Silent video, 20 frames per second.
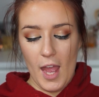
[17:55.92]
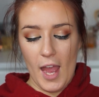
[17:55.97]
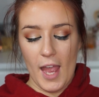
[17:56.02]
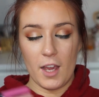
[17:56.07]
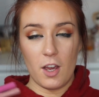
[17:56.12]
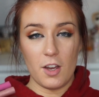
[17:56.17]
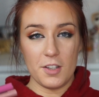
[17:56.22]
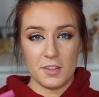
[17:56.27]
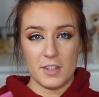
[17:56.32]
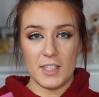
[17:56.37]

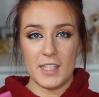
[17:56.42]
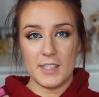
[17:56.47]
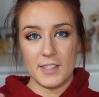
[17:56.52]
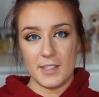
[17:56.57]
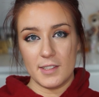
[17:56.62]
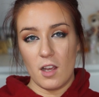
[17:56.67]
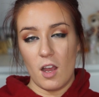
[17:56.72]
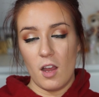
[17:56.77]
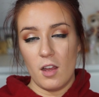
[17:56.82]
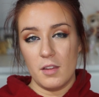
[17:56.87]
I got
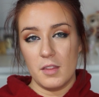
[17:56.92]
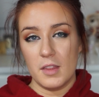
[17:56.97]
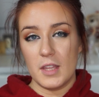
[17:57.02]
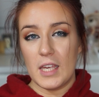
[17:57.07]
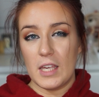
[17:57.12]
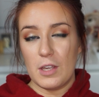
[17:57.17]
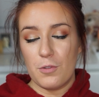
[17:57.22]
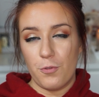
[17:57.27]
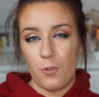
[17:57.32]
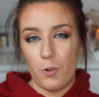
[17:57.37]
these on
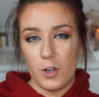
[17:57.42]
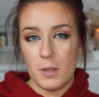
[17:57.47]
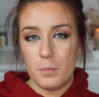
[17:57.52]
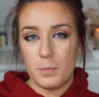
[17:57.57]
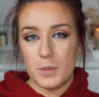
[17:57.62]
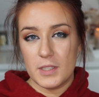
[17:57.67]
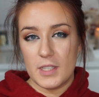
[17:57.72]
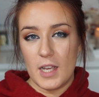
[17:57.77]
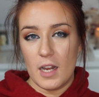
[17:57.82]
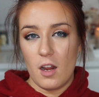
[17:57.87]
the
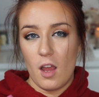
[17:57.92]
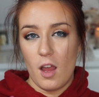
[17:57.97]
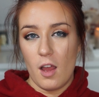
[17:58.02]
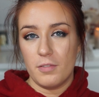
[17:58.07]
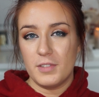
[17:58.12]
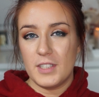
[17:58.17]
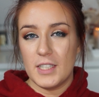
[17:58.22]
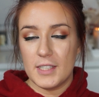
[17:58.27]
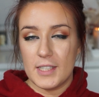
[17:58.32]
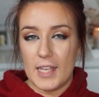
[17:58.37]
40%
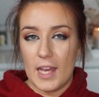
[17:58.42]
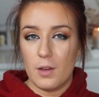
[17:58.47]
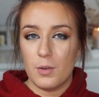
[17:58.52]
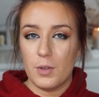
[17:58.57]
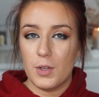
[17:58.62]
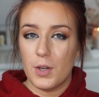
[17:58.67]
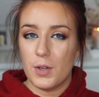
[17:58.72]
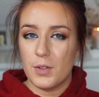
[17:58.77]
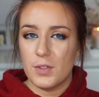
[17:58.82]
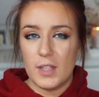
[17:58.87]
off
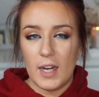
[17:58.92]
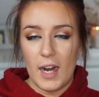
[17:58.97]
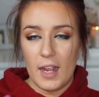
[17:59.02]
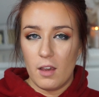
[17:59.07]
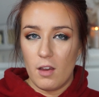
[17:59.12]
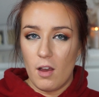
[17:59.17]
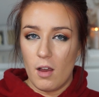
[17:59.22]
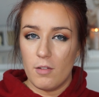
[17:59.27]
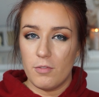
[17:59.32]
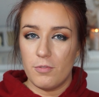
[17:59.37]
discount code that I
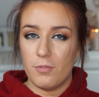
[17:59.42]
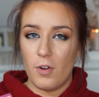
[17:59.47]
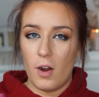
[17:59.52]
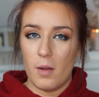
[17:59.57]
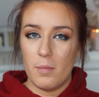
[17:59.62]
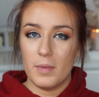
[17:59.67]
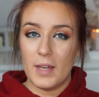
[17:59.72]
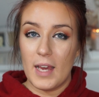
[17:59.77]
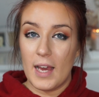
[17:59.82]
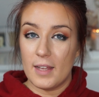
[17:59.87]
got
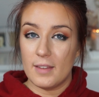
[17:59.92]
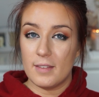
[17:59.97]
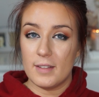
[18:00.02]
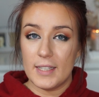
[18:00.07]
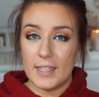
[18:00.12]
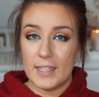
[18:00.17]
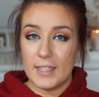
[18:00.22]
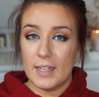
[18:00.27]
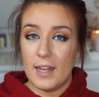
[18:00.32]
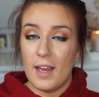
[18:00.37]
from
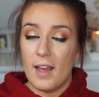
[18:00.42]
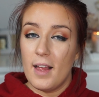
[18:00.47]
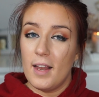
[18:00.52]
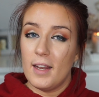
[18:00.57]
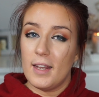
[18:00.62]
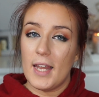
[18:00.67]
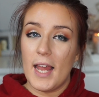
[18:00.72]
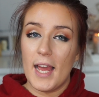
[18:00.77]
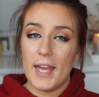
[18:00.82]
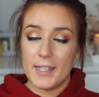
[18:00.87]

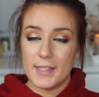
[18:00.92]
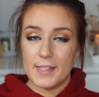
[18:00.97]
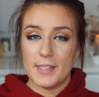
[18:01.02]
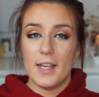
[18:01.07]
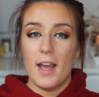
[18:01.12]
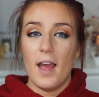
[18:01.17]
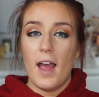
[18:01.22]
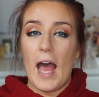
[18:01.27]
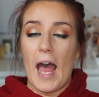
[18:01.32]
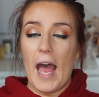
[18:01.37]
KathleenLights.